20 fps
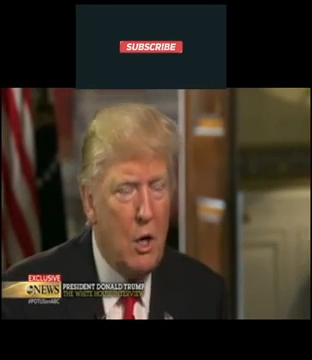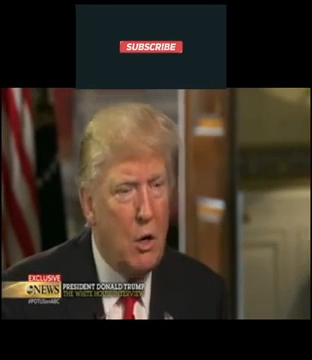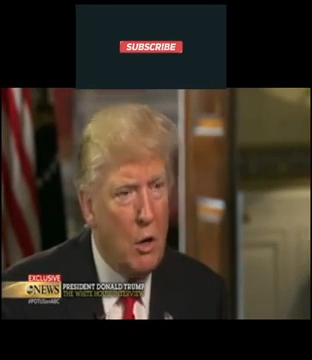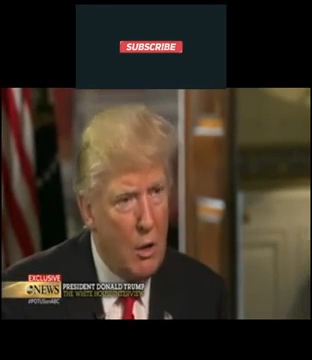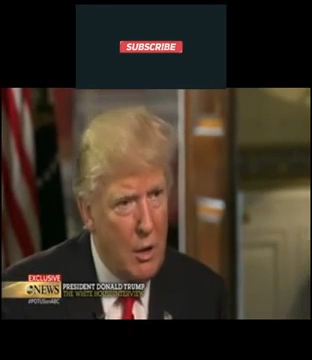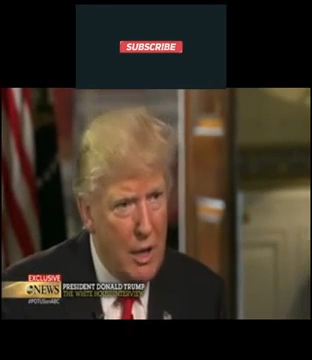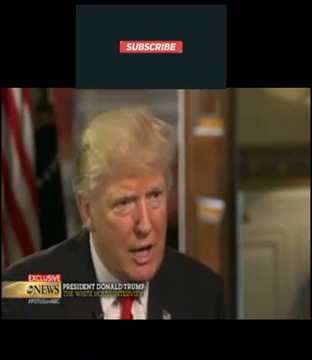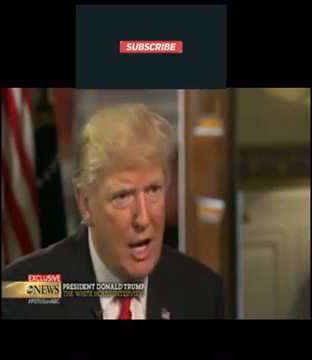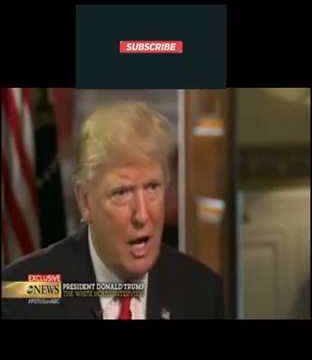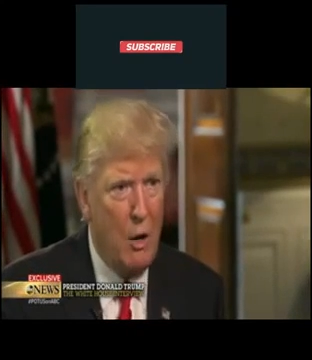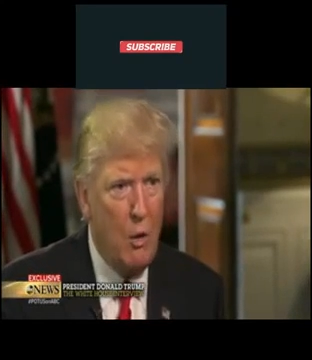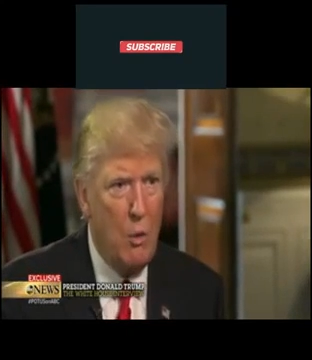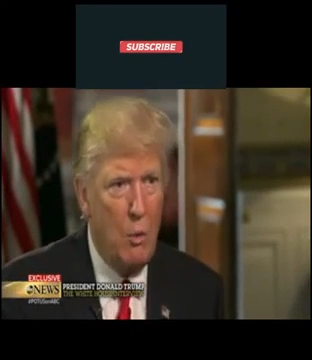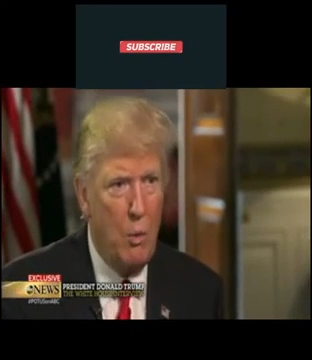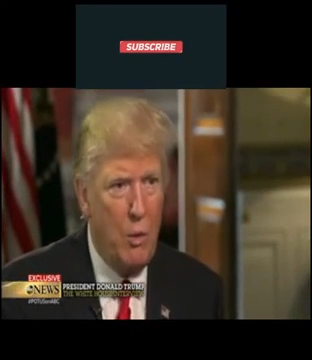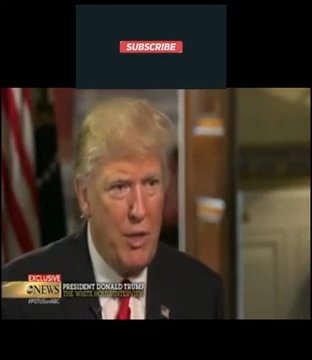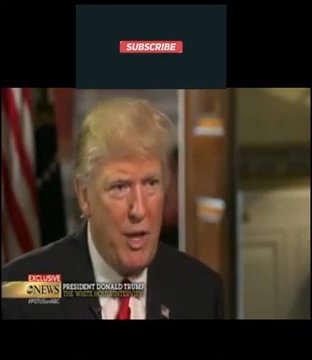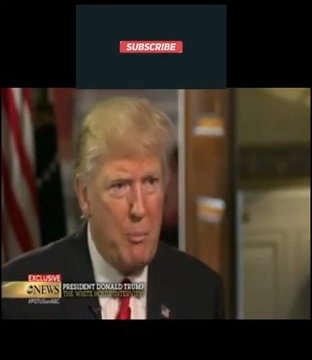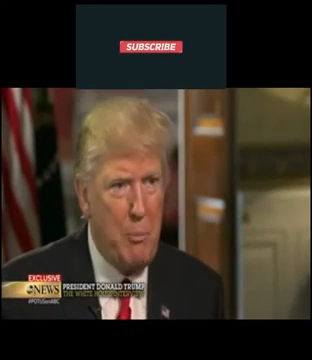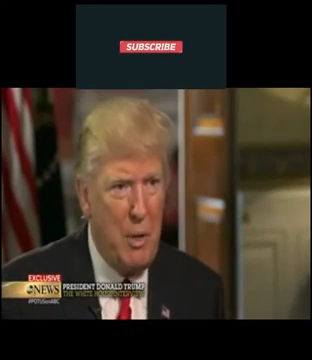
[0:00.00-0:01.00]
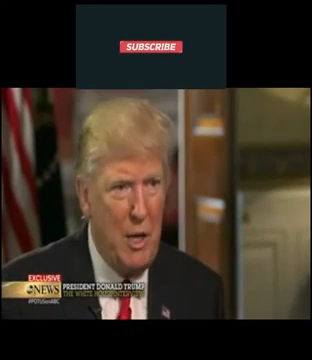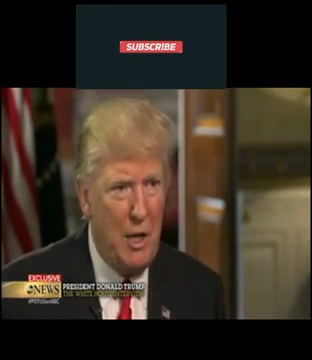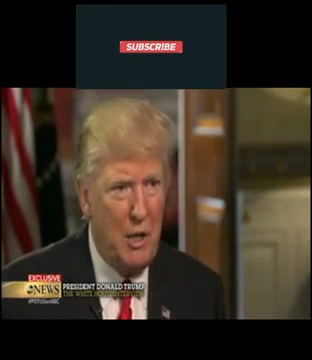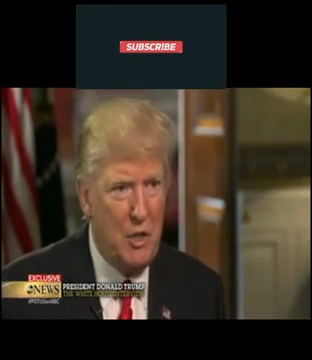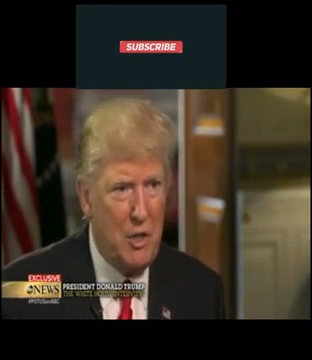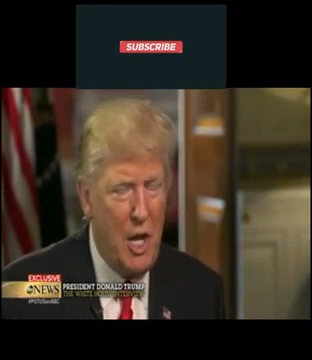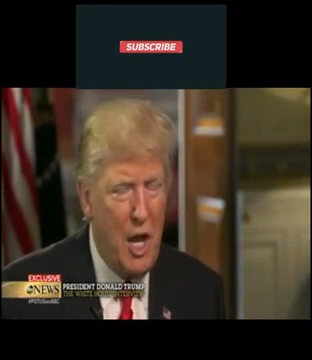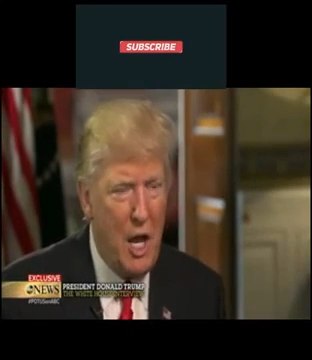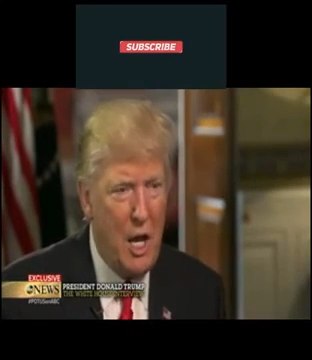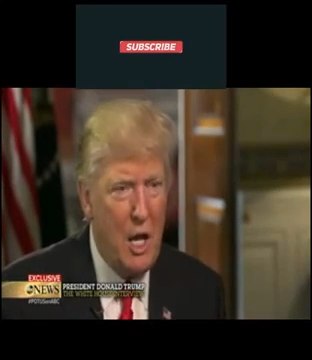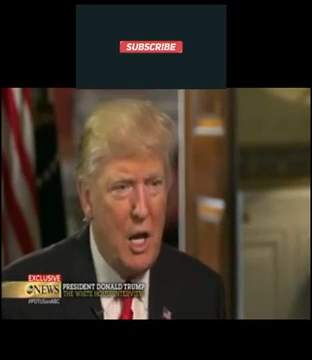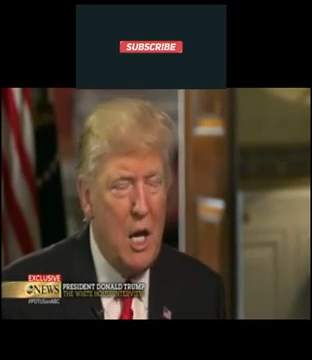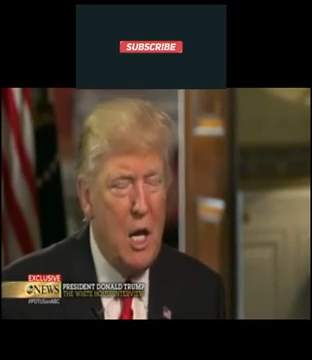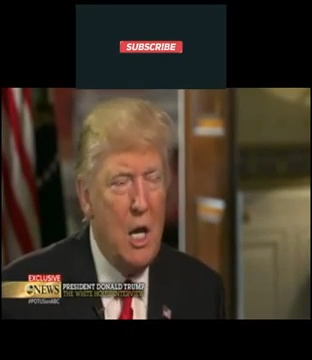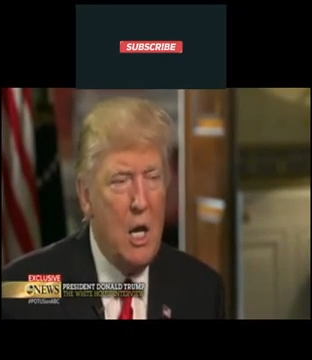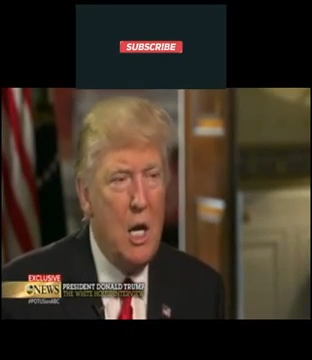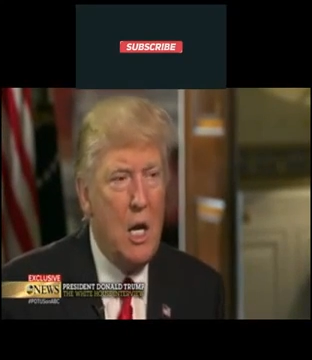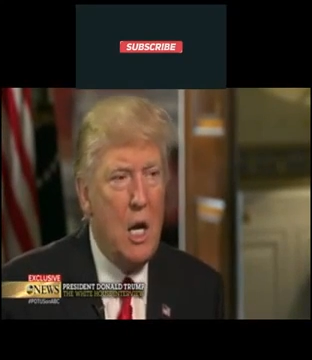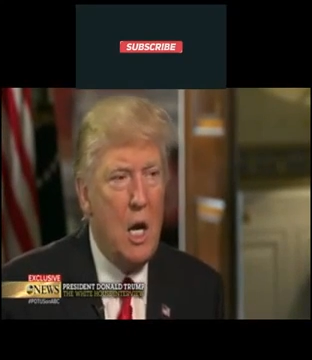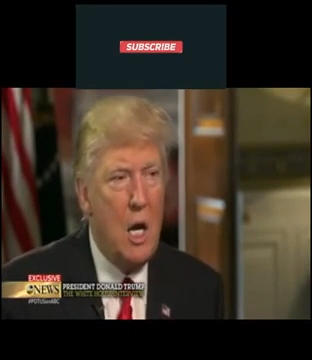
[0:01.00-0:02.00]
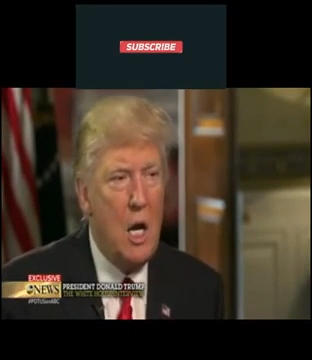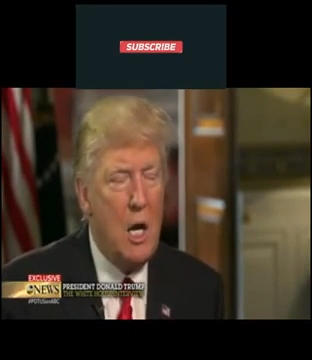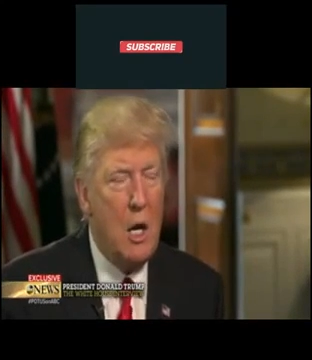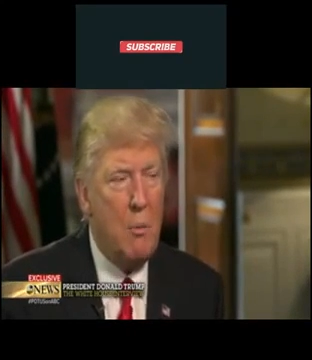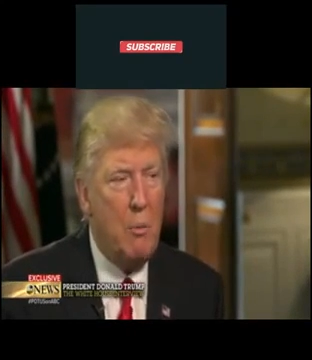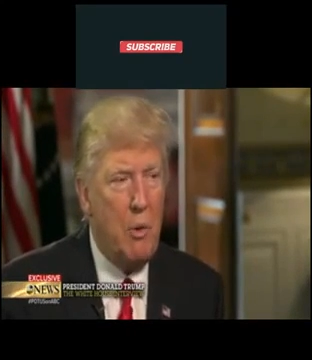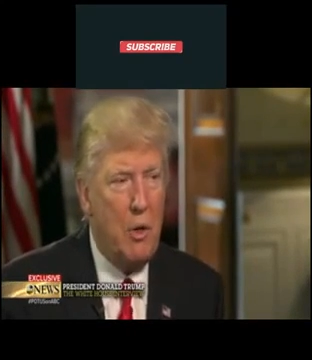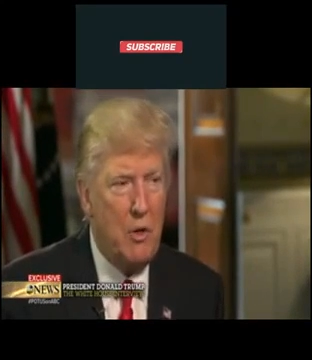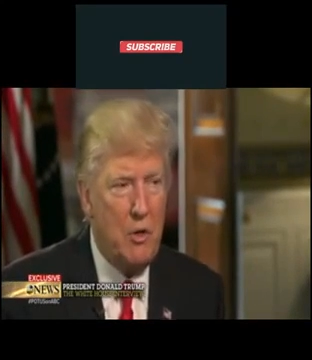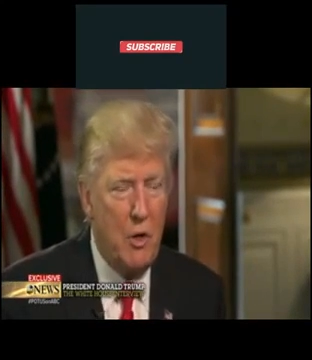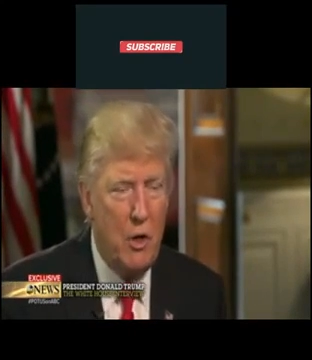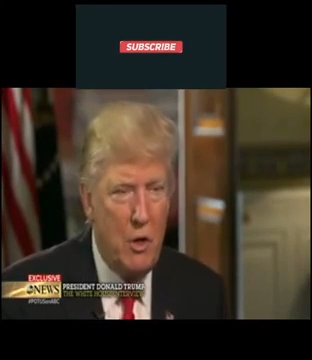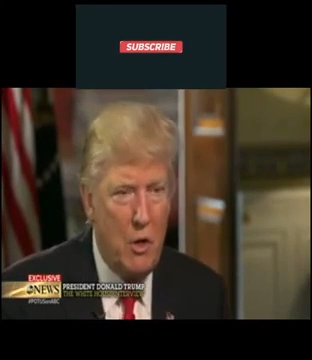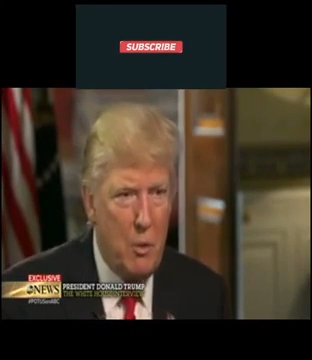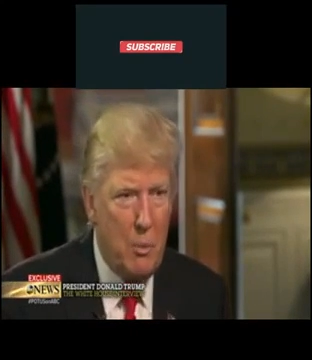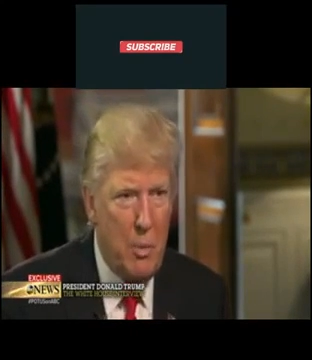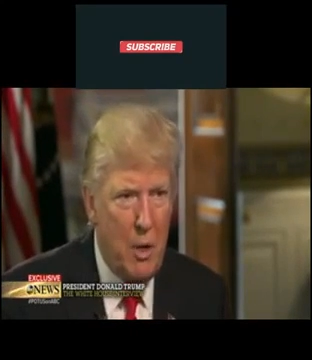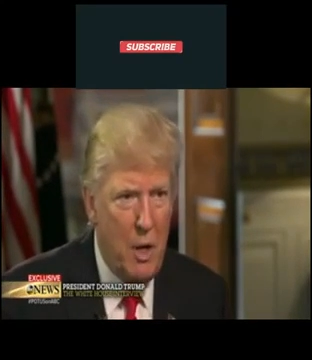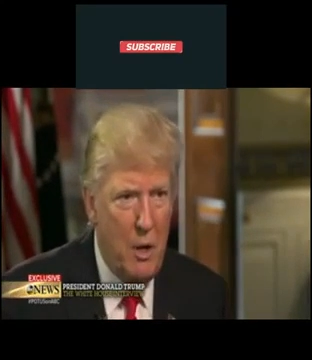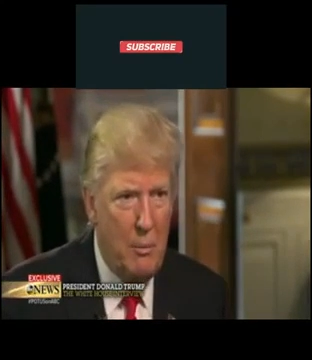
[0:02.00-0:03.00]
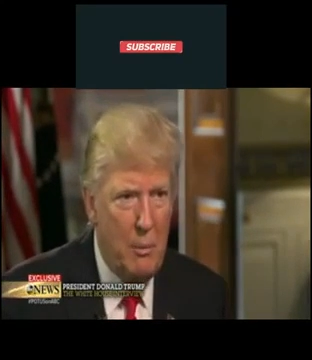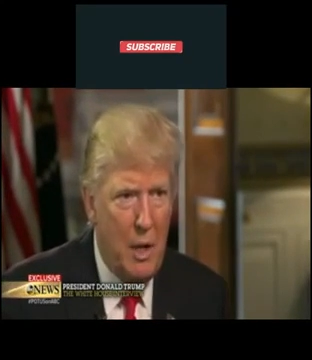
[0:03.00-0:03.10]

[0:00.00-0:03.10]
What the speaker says: Now, with that being said, President Obama